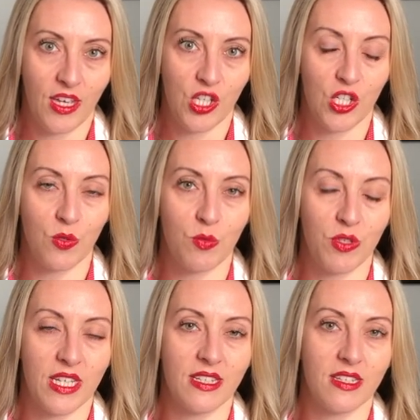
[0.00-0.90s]
She was
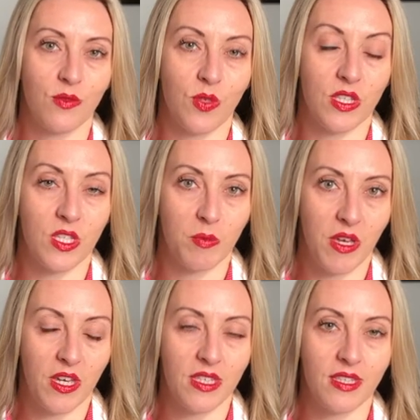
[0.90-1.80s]
presented with the
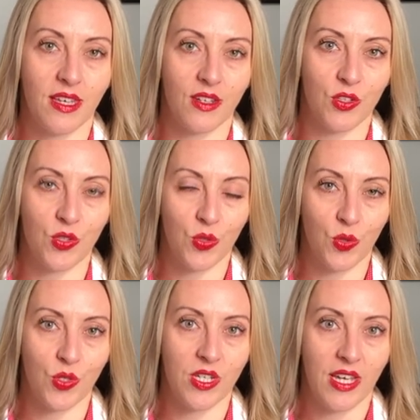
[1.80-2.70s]
spurs and a
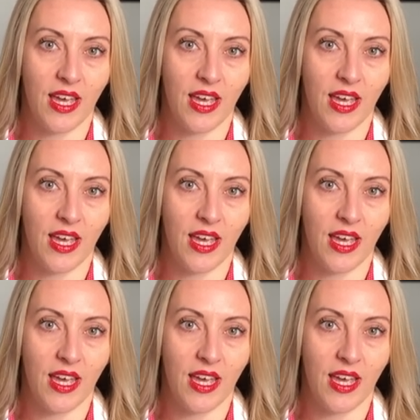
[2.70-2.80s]
sword,